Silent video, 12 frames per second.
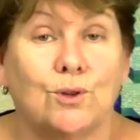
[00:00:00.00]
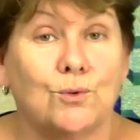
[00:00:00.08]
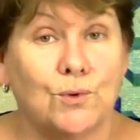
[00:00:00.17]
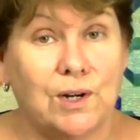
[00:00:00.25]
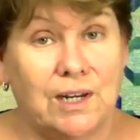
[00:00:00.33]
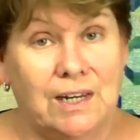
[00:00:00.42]

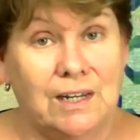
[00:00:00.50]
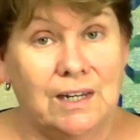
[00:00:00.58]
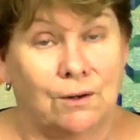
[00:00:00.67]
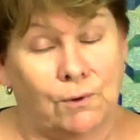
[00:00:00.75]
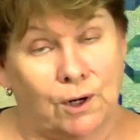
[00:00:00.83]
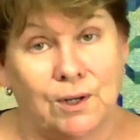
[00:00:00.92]
three.
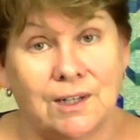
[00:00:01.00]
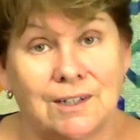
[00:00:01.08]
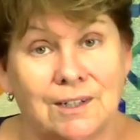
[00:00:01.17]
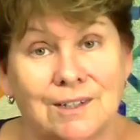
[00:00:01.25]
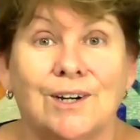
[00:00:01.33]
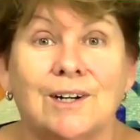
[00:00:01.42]
And what are we
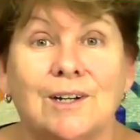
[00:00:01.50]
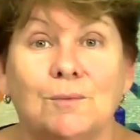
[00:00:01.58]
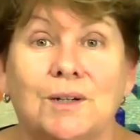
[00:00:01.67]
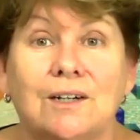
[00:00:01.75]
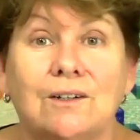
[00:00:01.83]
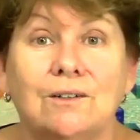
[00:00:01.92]
going to talk
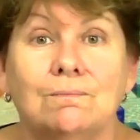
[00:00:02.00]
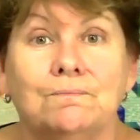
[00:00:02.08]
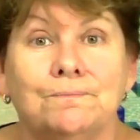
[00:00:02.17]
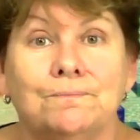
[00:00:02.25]
about?